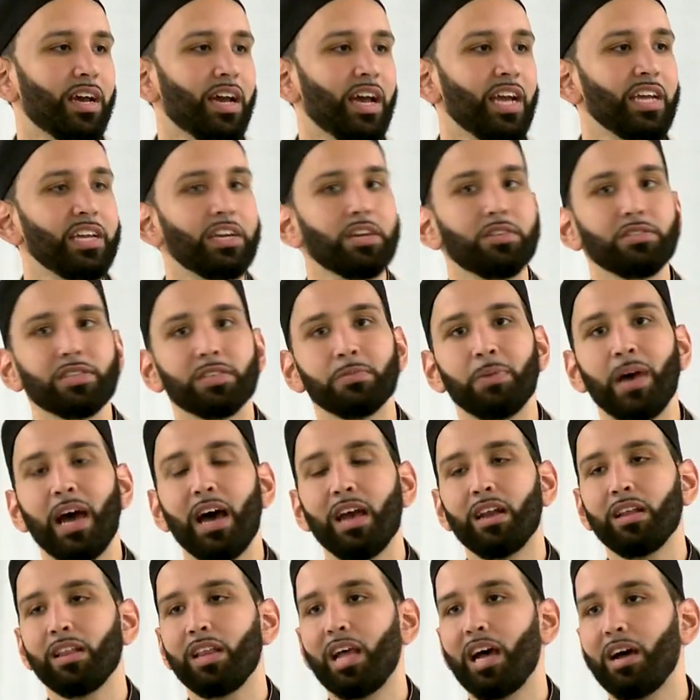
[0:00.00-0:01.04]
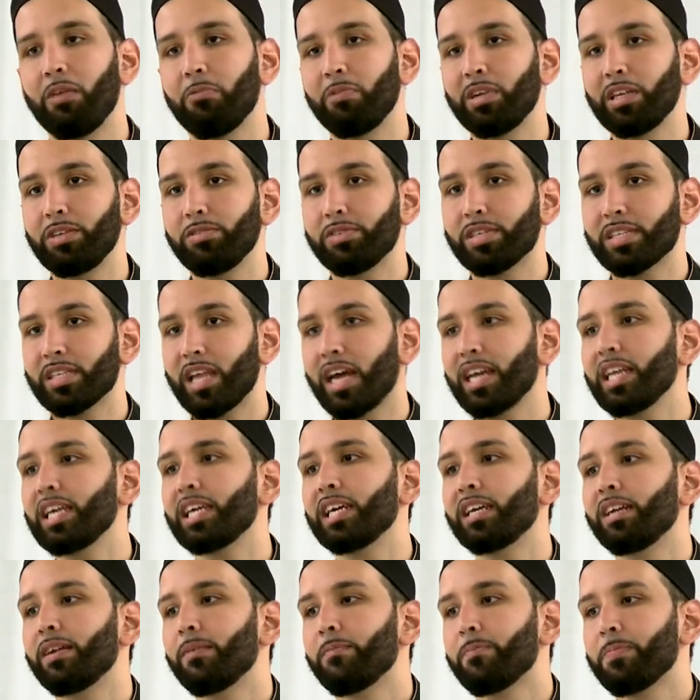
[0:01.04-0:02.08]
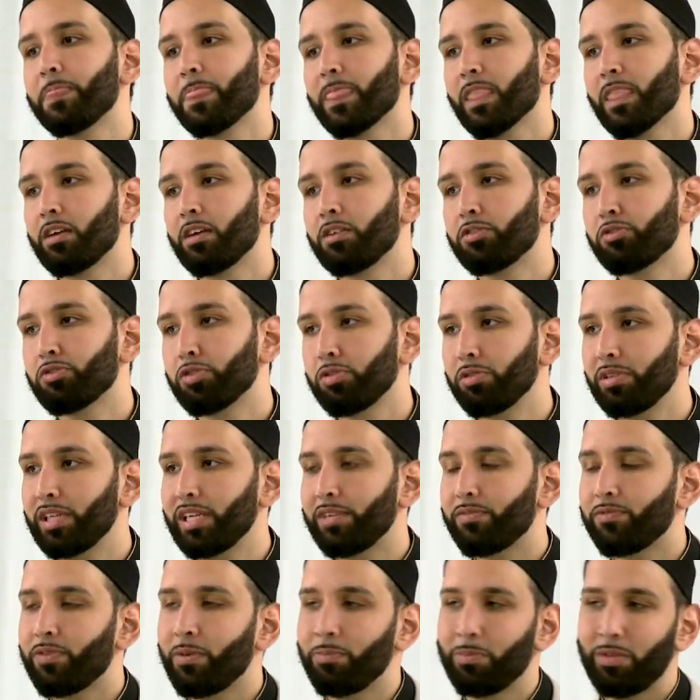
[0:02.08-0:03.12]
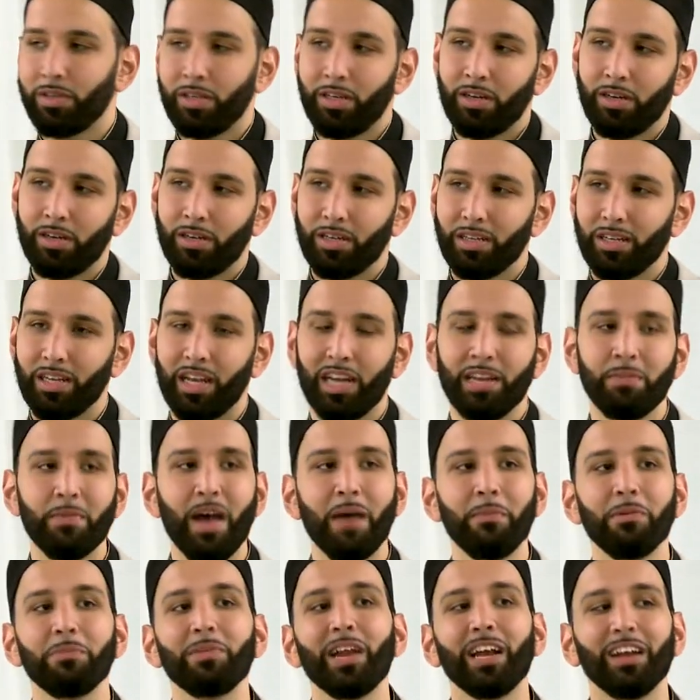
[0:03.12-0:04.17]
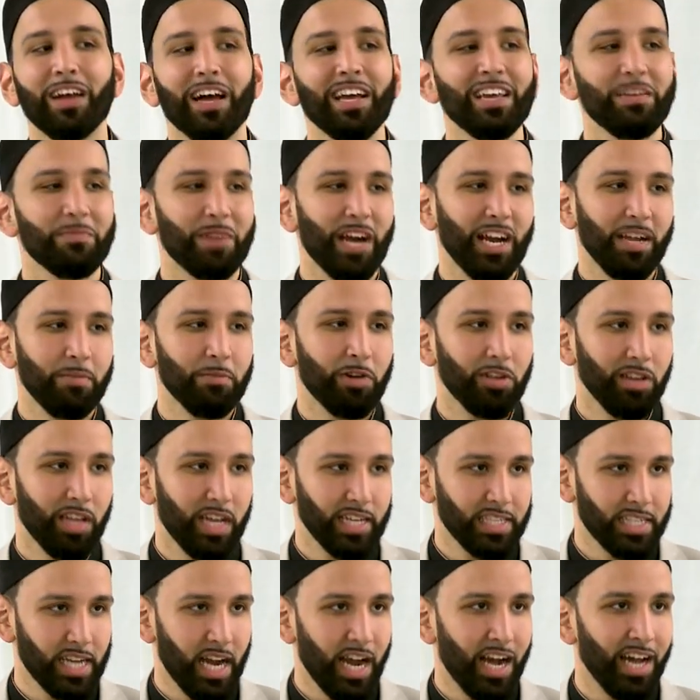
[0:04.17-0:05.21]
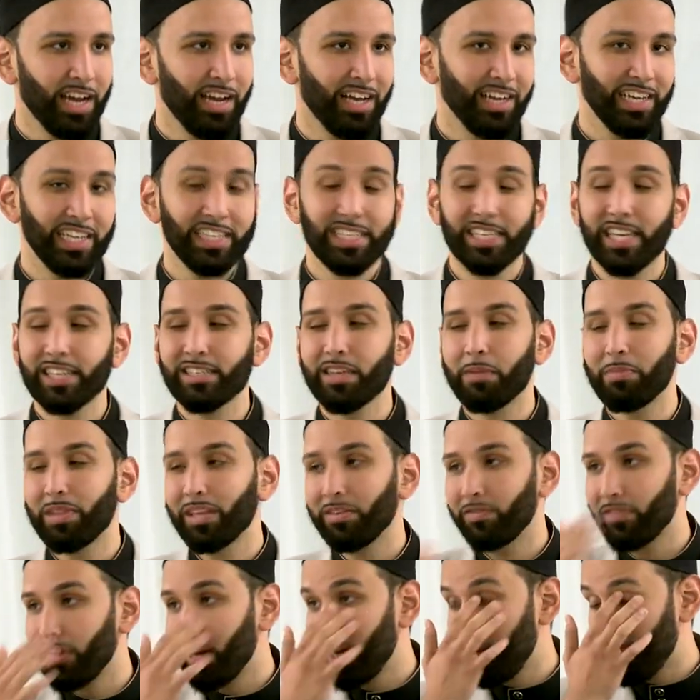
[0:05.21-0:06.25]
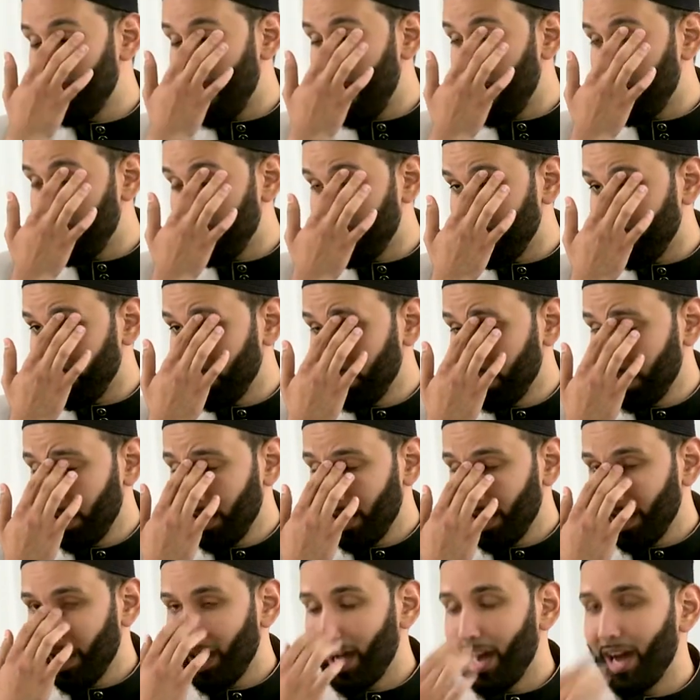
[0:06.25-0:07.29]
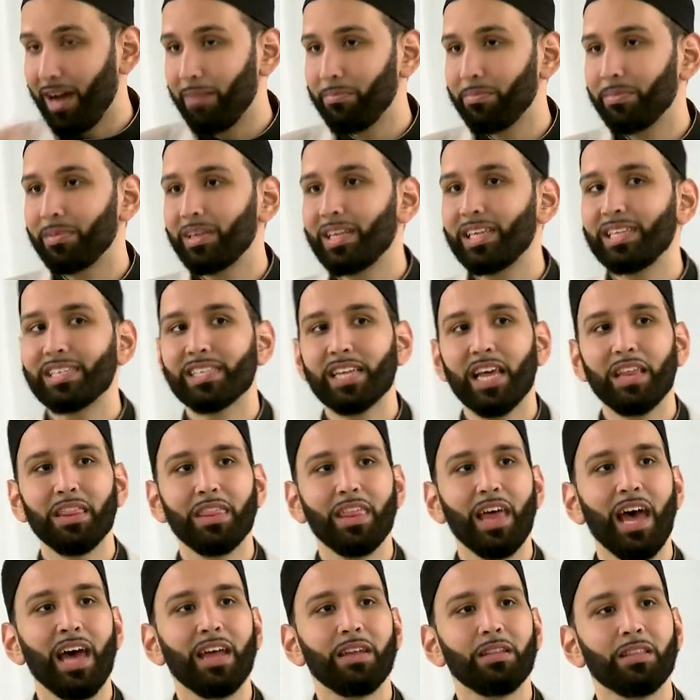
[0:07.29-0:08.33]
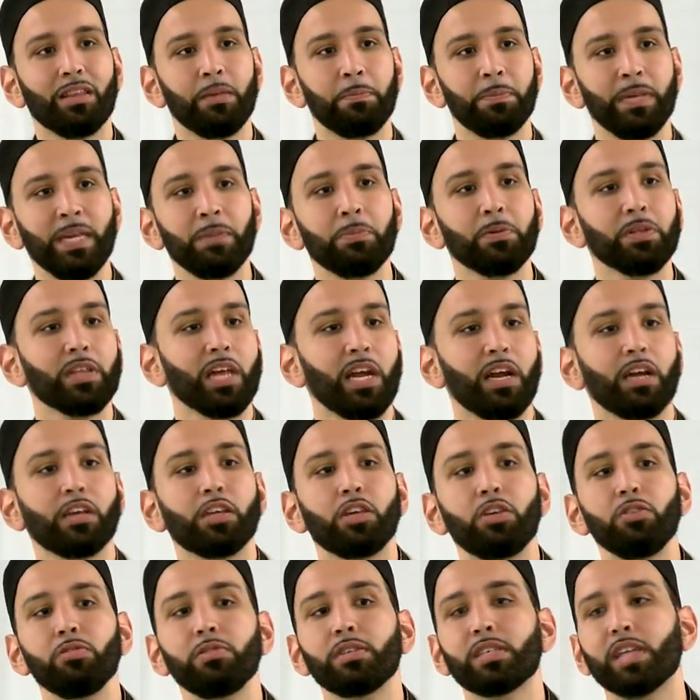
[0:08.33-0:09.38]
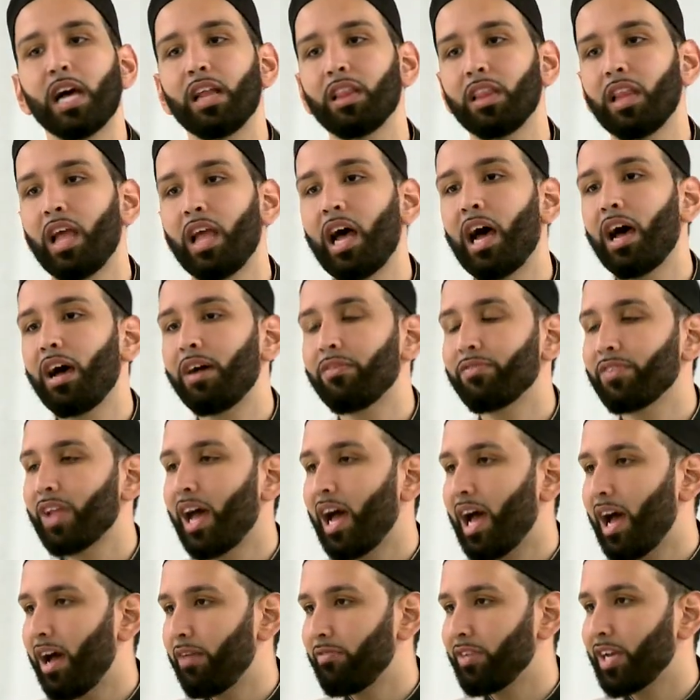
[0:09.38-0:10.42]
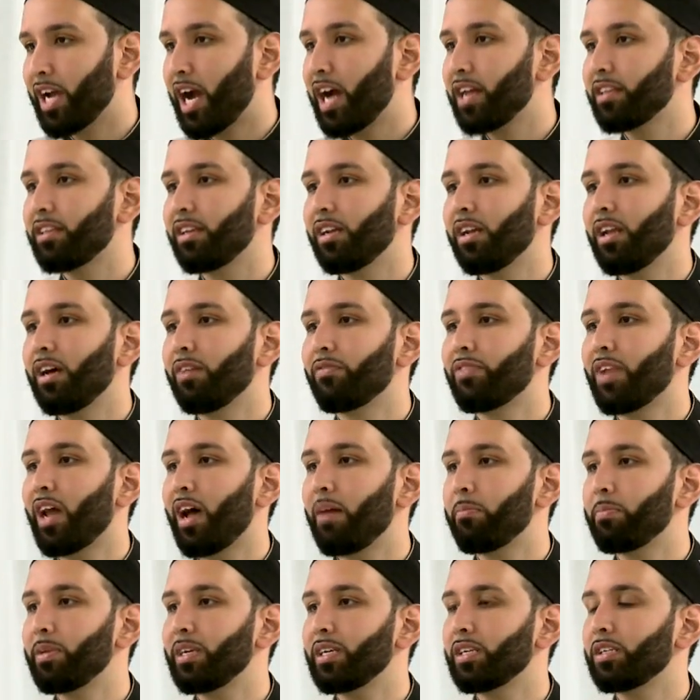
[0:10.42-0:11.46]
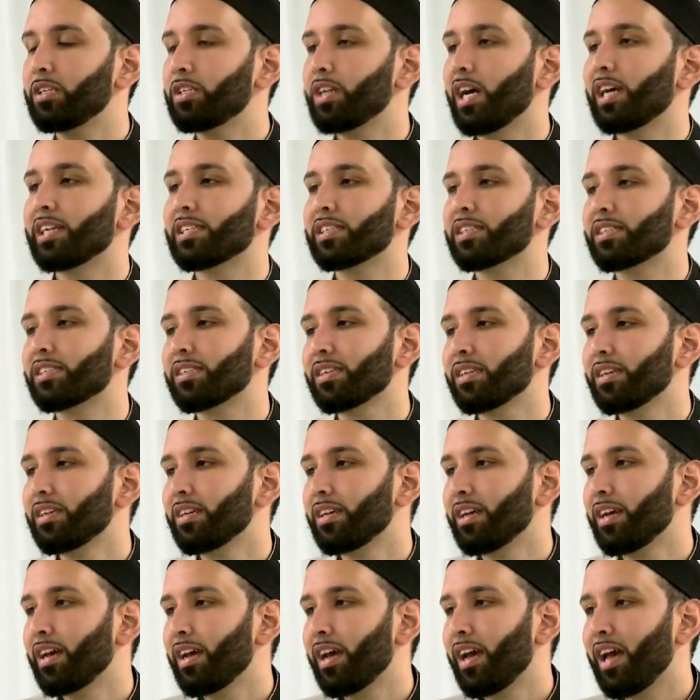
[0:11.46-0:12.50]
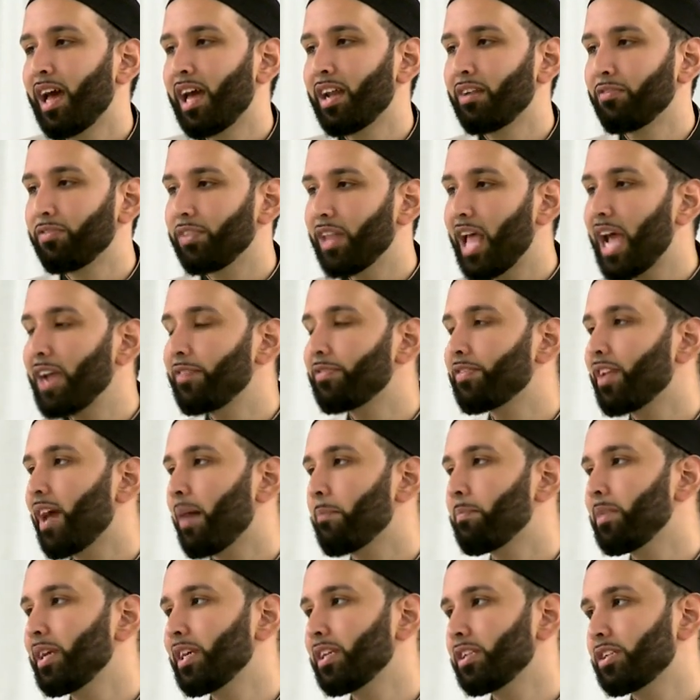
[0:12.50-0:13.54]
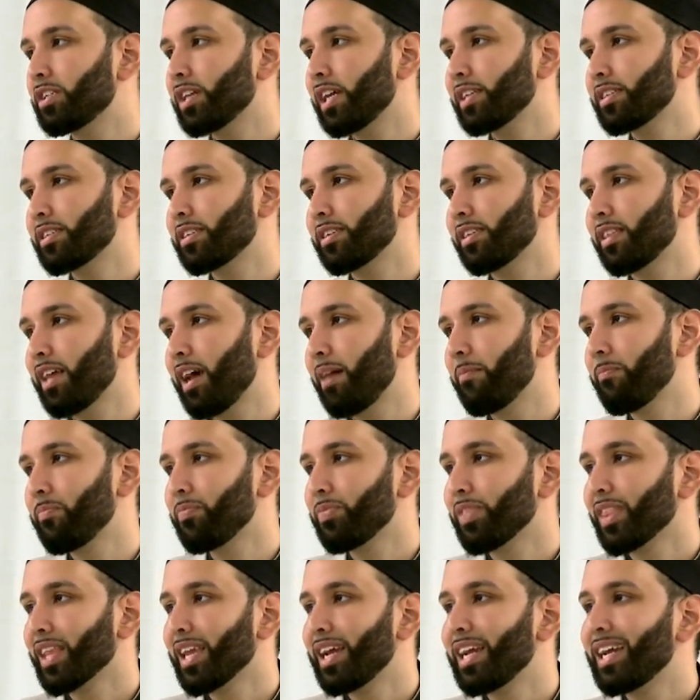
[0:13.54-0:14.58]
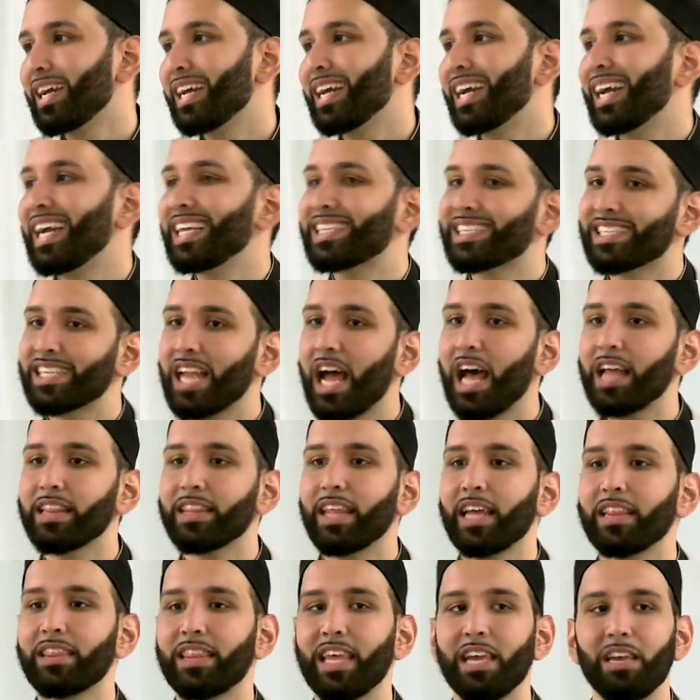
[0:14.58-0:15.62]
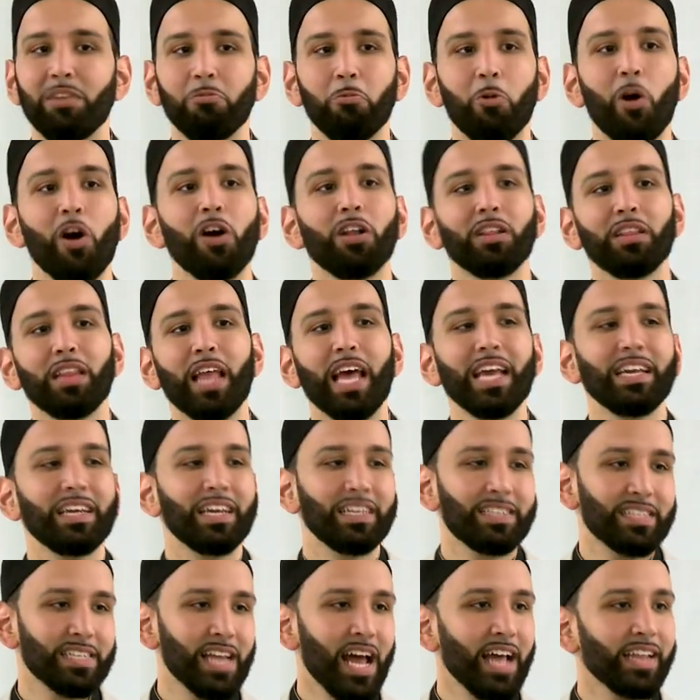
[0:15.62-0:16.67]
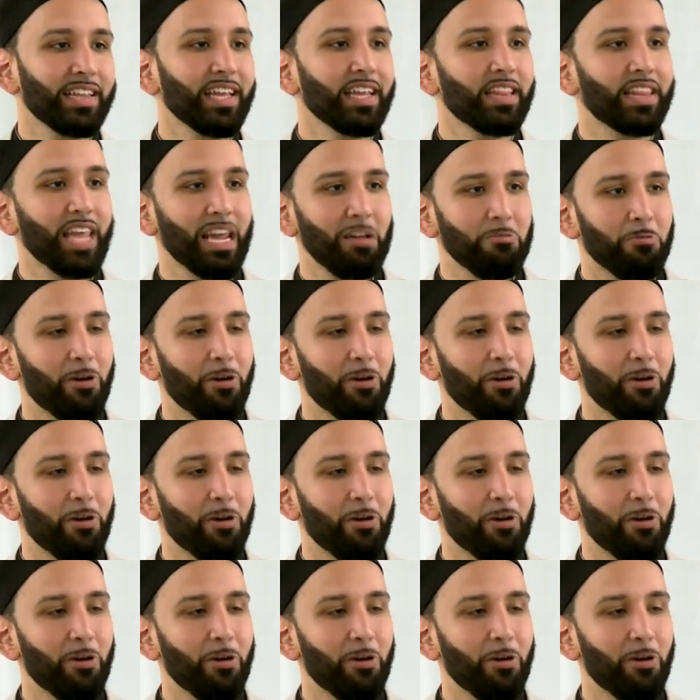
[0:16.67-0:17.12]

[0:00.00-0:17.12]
And you know, subhanAllah, when you study it, truly from, you know, Imam ibn al Qayyim, rahimahullah ta'ala, he said something very powerful. Um, he said that the people that accuse Allah of not having adl, of not being just, and of life not being just to them, it's not that they want life, it's not that they